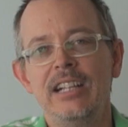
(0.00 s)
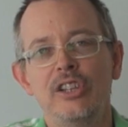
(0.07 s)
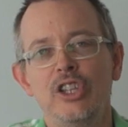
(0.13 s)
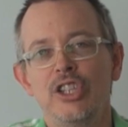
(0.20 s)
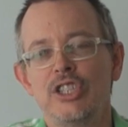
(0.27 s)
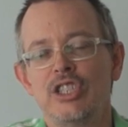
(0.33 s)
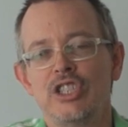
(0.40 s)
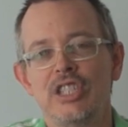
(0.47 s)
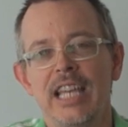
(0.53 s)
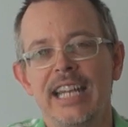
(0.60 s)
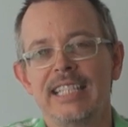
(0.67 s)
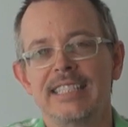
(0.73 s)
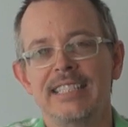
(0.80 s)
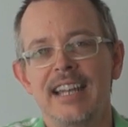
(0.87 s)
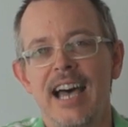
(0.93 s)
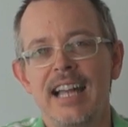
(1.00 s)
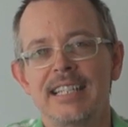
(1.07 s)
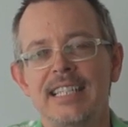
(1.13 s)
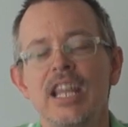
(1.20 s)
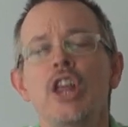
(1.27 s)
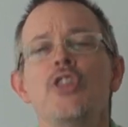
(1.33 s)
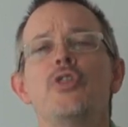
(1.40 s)
English that is
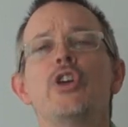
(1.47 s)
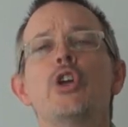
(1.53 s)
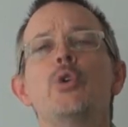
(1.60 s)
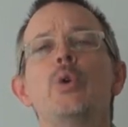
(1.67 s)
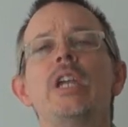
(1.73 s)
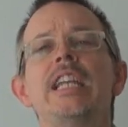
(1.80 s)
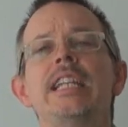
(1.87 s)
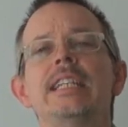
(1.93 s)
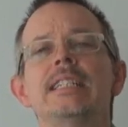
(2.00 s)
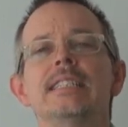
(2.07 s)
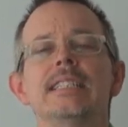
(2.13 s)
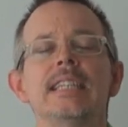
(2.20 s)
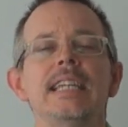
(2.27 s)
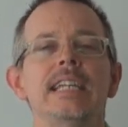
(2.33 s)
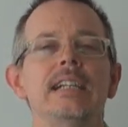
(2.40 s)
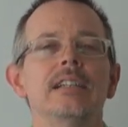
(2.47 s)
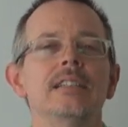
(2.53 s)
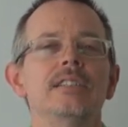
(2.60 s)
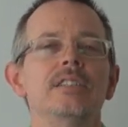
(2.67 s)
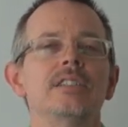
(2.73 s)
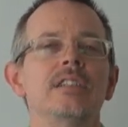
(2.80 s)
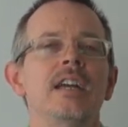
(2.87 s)
not the Queen's
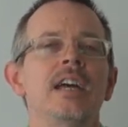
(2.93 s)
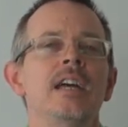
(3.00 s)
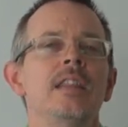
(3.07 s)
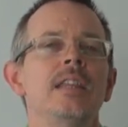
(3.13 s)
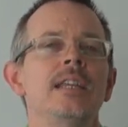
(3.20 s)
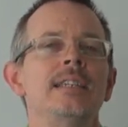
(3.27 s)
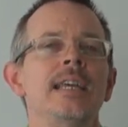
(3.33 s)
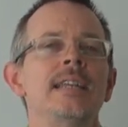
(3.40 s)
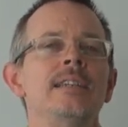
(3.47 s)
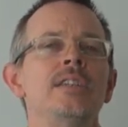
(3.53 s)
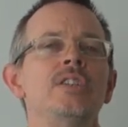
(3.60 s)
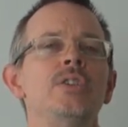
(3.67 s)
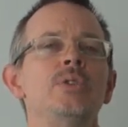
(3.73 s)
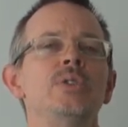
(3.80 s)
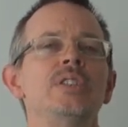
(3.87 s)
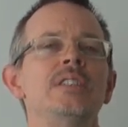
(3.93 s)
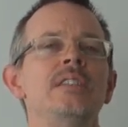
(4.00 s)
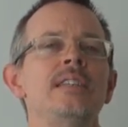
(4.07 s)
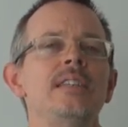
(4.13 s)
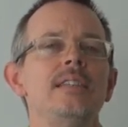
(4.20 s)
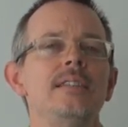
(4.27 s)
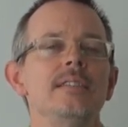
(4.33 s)
English, they tend to
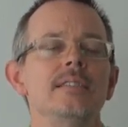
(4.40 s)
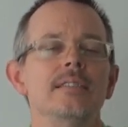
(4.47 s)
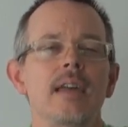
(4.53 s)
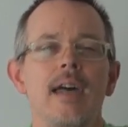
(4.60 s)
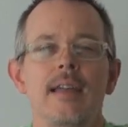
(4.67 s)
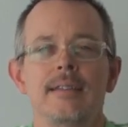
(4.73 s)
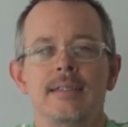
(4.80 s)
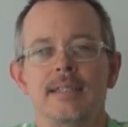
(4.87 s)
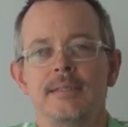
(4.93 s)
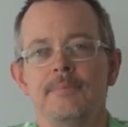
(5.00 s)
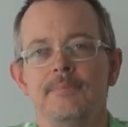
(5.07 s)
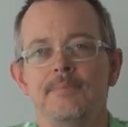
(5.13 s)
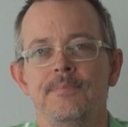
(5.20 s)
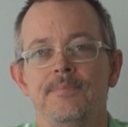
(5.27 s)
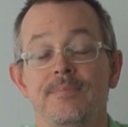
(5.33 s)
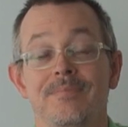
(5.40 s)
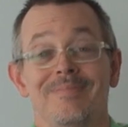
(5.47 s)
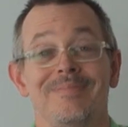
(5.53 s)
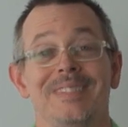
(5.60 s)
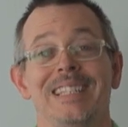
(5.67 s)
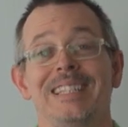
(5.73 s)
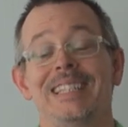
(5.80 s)
sneeze at.
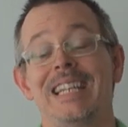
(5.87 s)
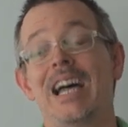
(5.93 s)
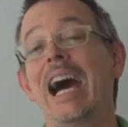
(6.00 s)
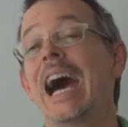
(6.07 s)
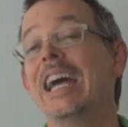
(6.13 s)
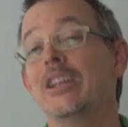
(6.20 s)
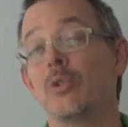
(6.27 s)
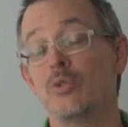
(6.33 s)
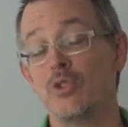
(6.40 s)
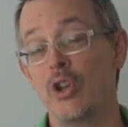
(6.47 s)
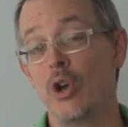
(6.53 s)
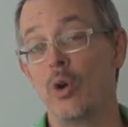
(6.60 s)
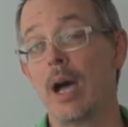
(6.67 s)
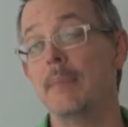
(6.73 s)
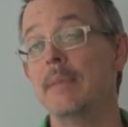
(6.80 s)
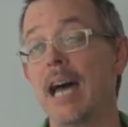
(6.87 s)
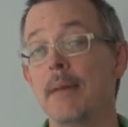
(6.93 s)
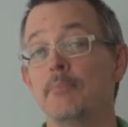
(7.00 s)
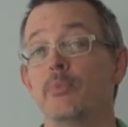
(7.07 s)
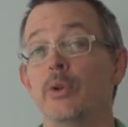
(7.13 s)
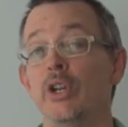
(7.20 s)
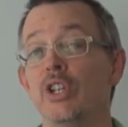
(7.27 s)
Now, I don't know, I'm
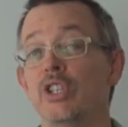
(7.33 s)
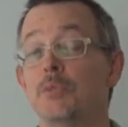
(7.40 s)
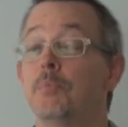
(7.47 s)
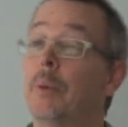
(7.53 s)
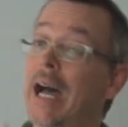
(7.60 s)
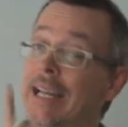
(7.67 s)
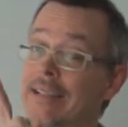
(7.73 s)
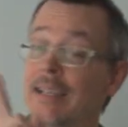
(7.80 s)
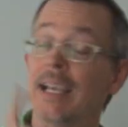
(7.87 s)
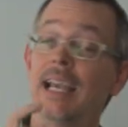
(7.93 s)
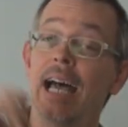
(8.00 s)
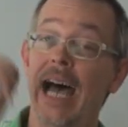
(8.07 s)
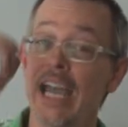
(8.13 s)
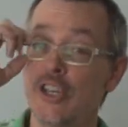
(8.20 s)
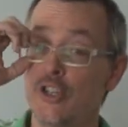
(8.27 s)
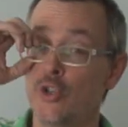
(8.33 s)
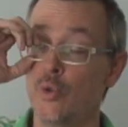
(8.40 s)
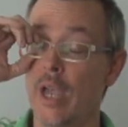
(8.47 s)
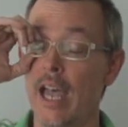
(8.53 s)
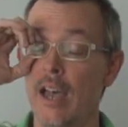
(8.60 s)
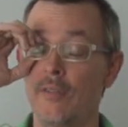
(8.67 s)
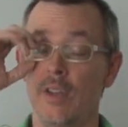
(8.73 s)
not British, but I
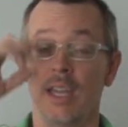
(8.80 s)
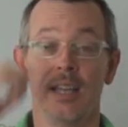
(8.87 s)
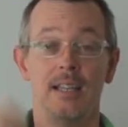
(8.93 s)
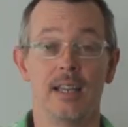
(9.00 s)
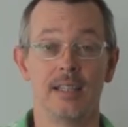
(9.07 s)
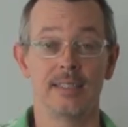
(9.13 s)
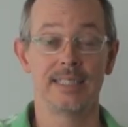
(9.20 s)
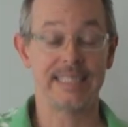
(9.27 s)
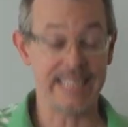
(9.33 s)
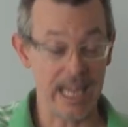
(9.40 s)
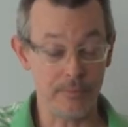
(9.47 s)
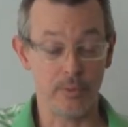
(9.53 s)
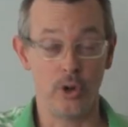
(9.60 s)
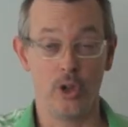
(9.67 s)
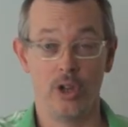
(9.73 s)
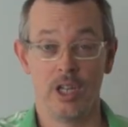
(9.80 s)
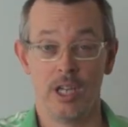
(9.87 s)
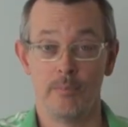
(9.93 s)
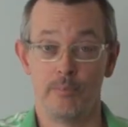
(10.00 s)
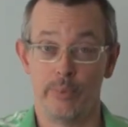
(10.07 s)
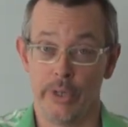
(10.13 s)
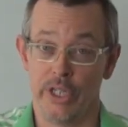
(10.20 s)
do have several
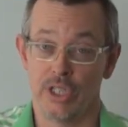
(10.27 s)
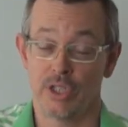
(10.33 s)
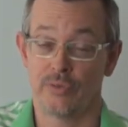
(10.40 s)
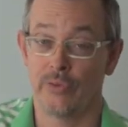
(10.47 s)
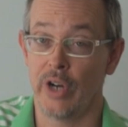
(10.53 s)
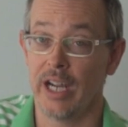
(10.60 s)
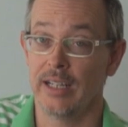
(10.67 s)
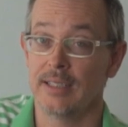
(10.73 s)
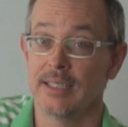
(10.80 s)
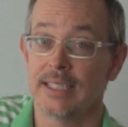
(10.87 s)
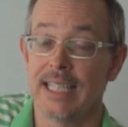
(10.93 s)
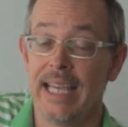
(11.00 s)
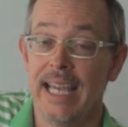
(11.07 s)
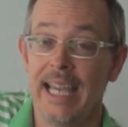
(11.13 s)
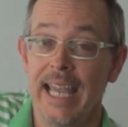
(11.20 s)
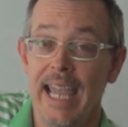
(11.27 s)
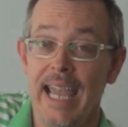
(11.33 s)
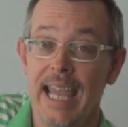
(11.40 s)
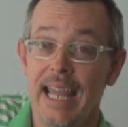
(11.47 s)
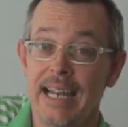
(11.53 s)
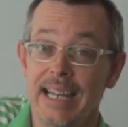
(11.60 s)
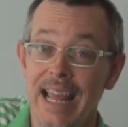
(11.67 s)
British friends,
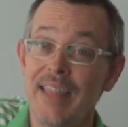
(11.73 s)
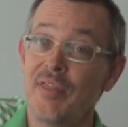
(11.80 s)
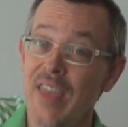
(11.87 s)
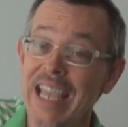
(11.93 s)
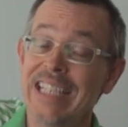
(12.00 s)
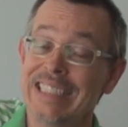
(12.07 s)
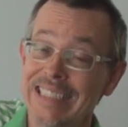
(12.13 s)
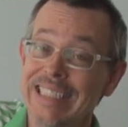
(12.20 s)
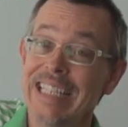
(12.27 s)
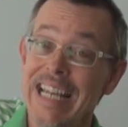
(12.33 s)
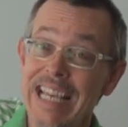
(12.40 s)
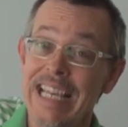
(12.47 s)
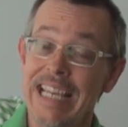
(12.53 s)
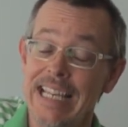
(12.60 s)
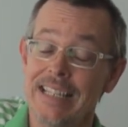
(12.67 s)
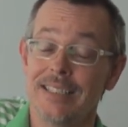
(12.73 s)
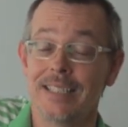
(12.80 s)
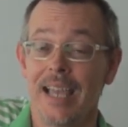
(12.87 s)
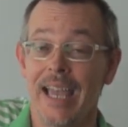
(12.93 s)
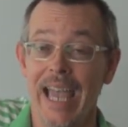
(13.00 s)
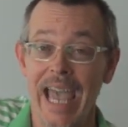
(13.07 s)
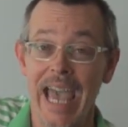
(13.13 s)
and they
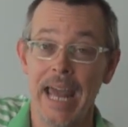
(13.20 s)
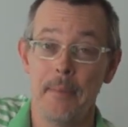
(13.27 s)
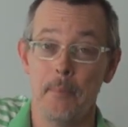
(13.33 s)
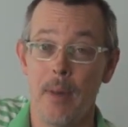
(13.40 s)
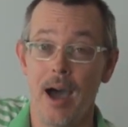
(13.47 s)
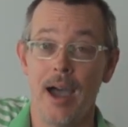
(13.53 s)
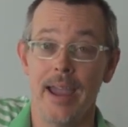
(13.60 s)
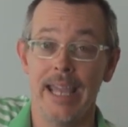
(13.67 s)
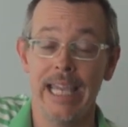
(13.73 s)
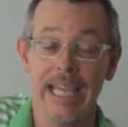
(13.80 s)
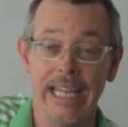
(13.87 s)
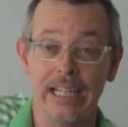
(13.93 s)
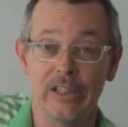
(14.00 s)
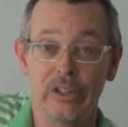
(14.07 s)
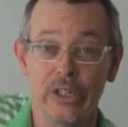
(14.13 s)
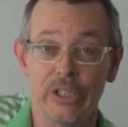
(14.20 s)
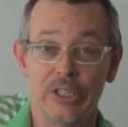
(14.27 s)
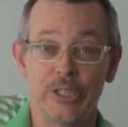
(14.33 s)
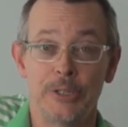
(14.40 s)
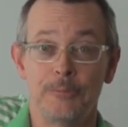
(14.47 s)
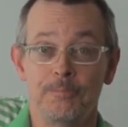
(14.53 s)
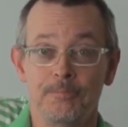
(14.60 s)
sneeze at my
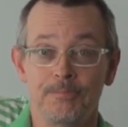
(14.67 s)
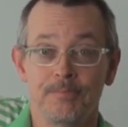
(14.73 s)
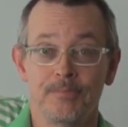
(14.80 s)
English.